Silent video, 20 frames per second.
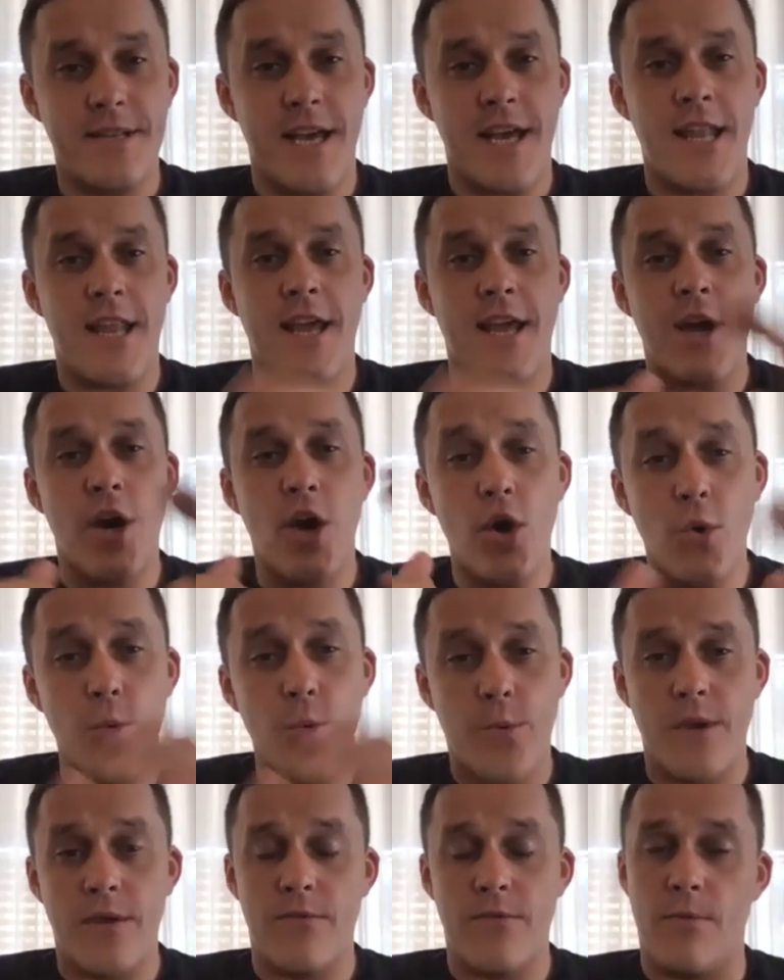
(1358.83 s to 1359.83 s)
And I
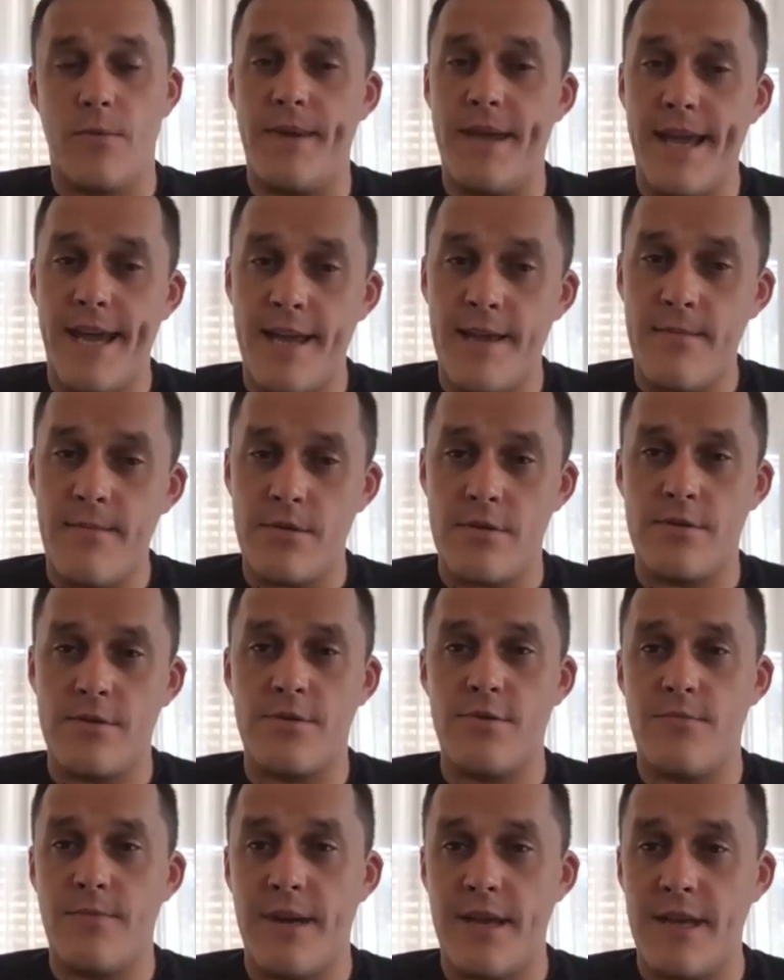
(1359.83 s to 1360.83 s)
hope we will be able
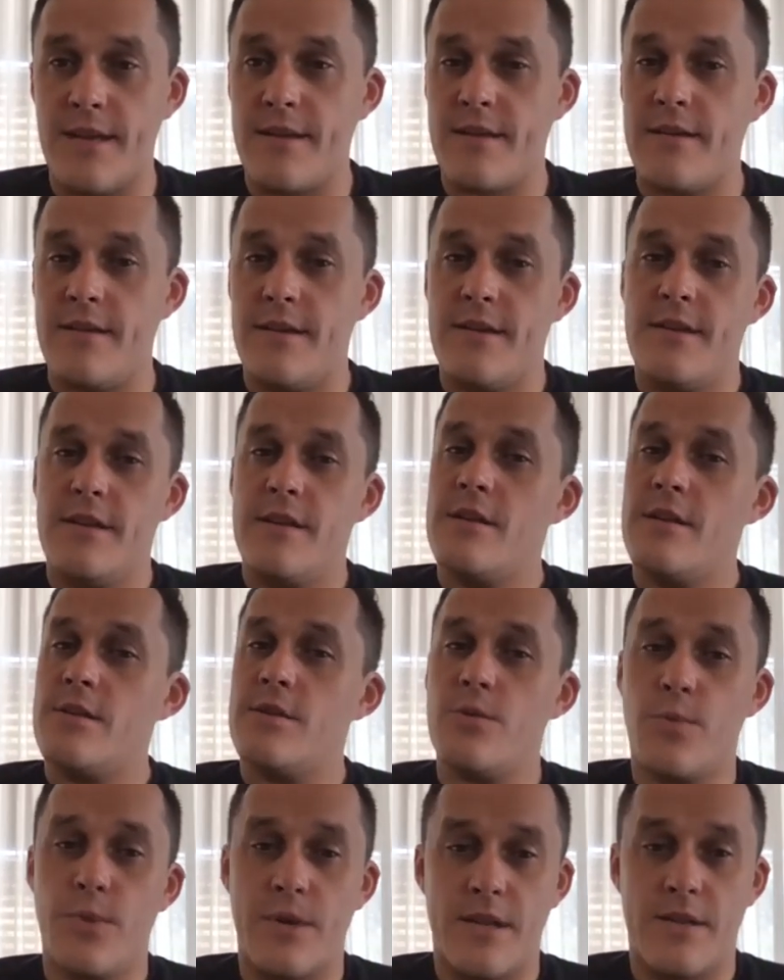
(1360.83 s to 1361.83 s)
to make
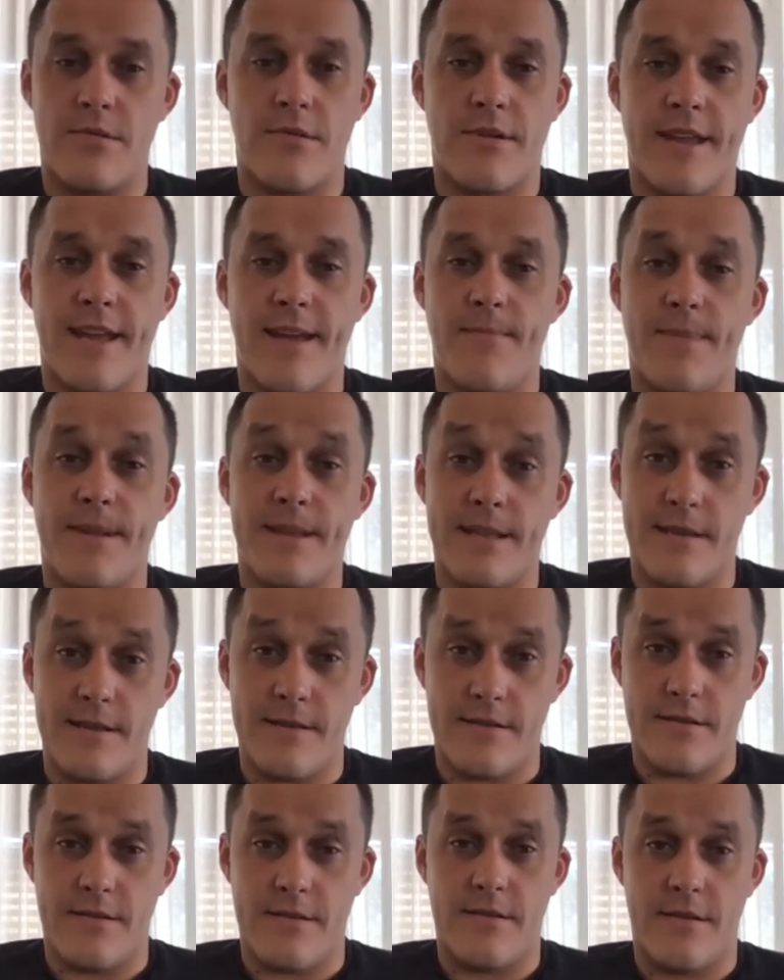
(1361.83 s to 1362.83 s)
the winter camp at
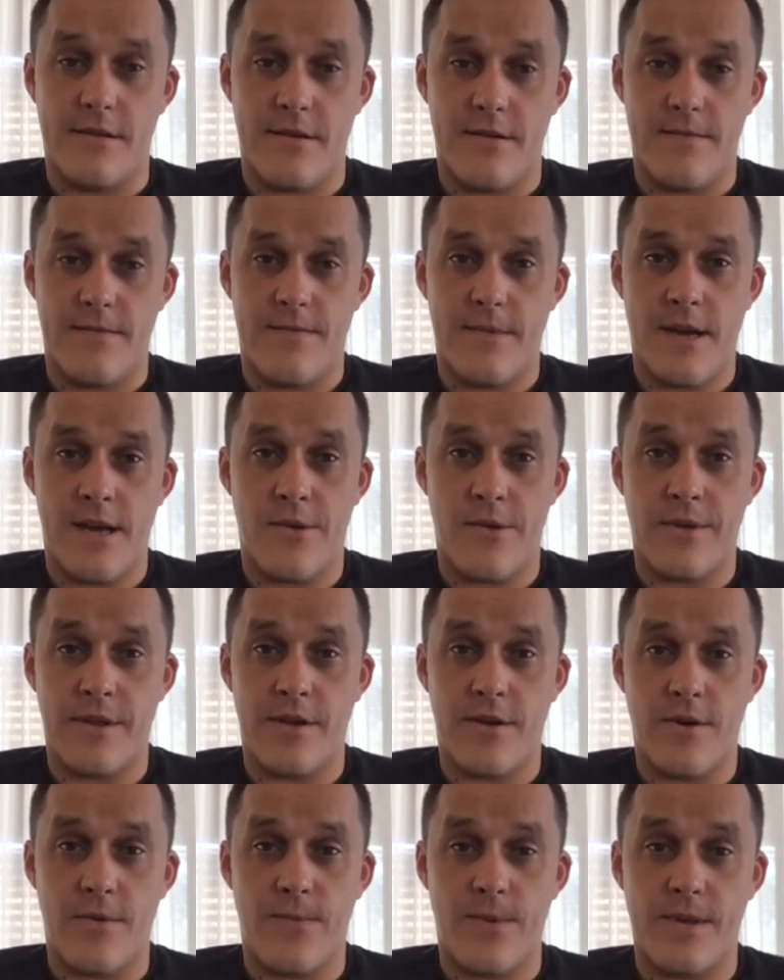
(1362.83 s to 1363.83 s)
least this year. I really
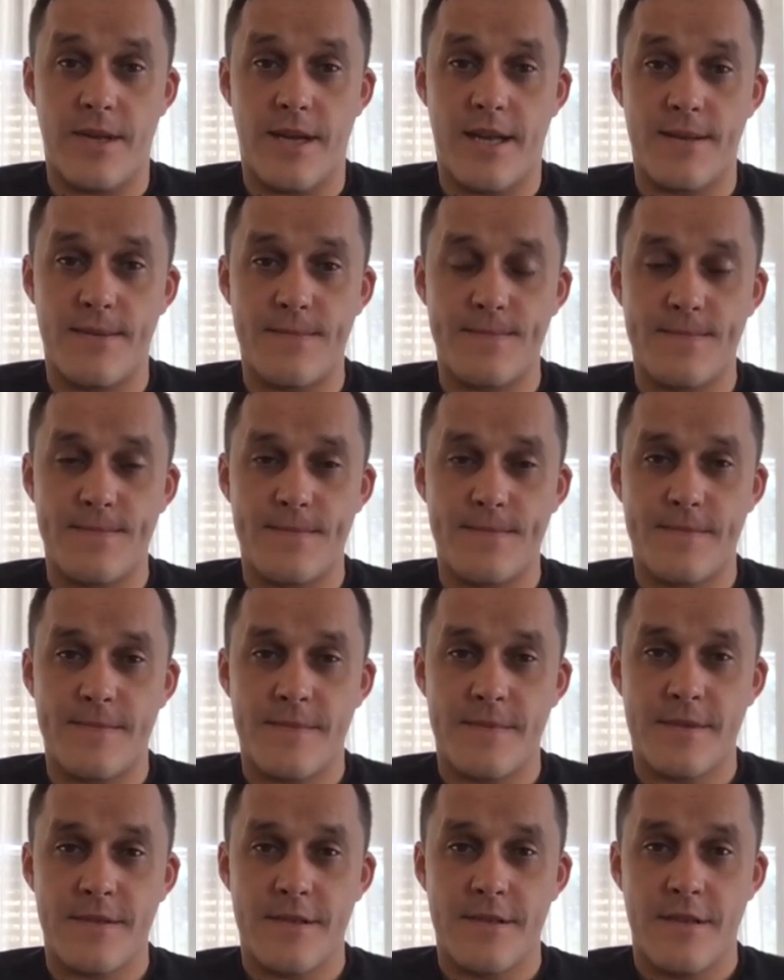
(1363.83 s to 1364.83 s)
hope for that.
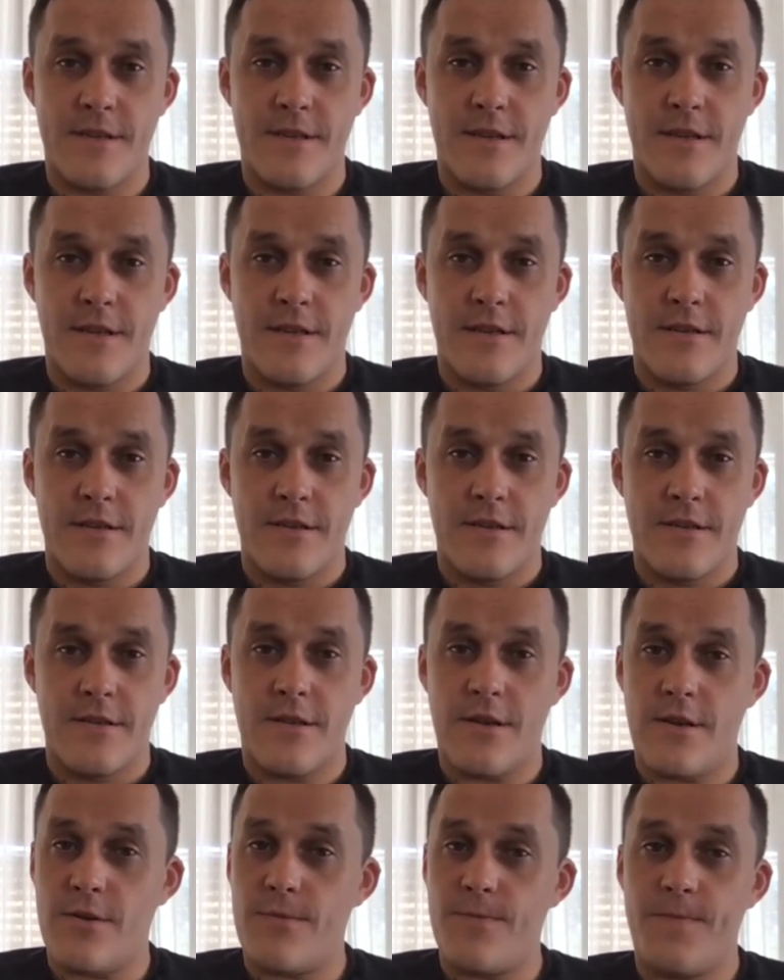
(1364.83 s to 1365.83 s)

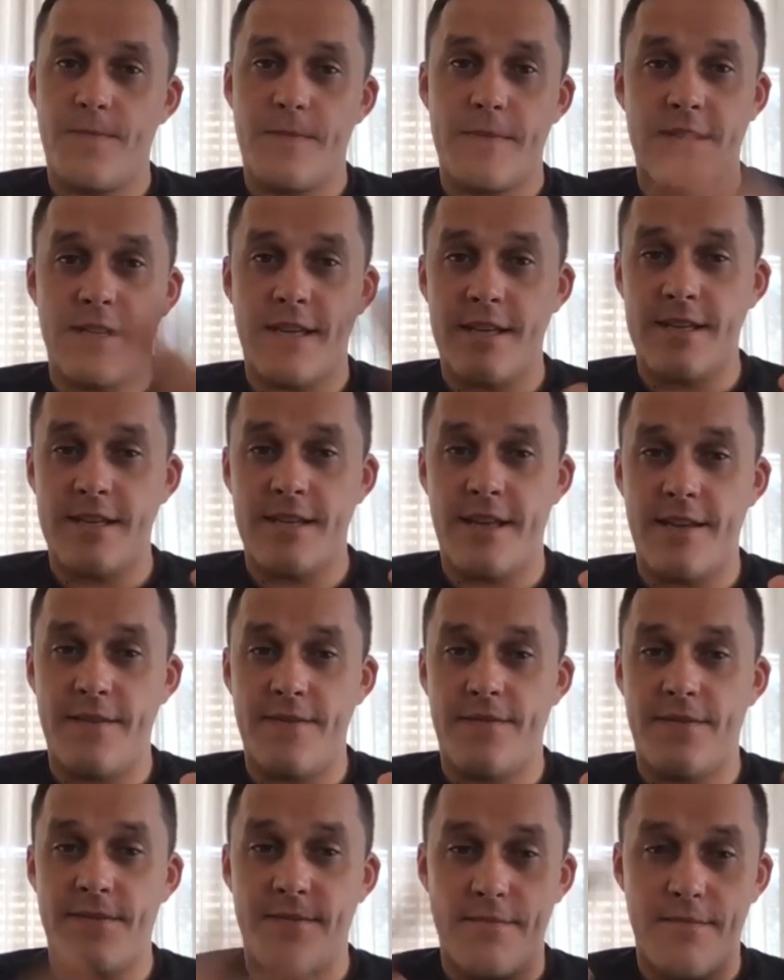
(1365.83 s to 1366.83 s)
So stay safe.